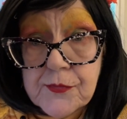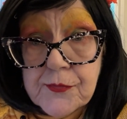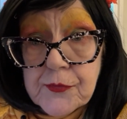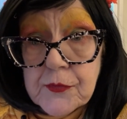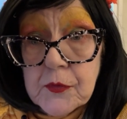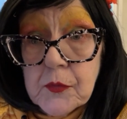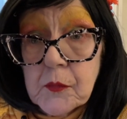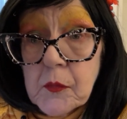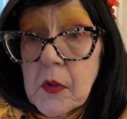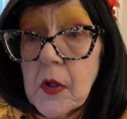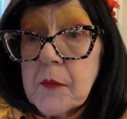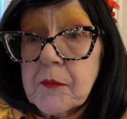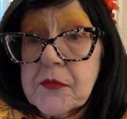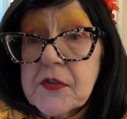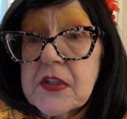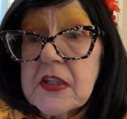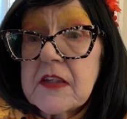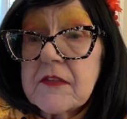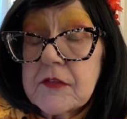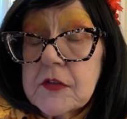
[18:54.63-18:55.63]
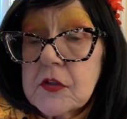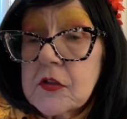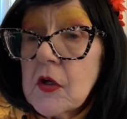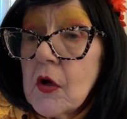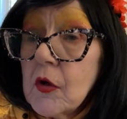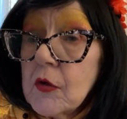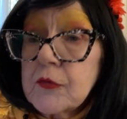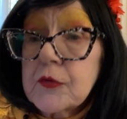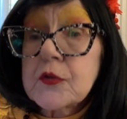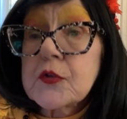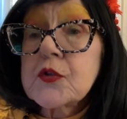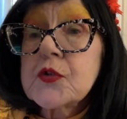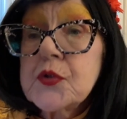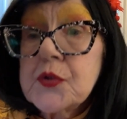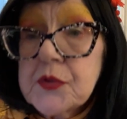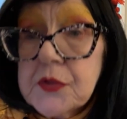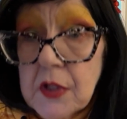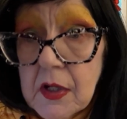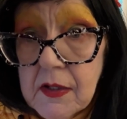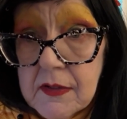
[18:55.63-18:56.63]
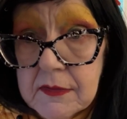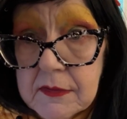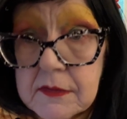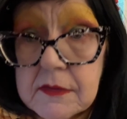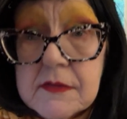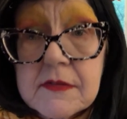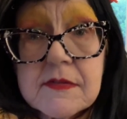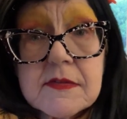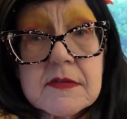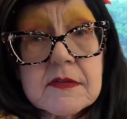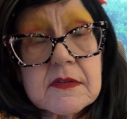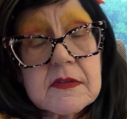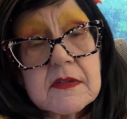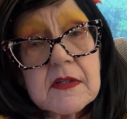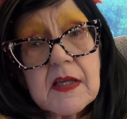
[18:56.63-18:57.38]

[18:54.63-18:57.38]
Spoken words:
fruit were up to even over $2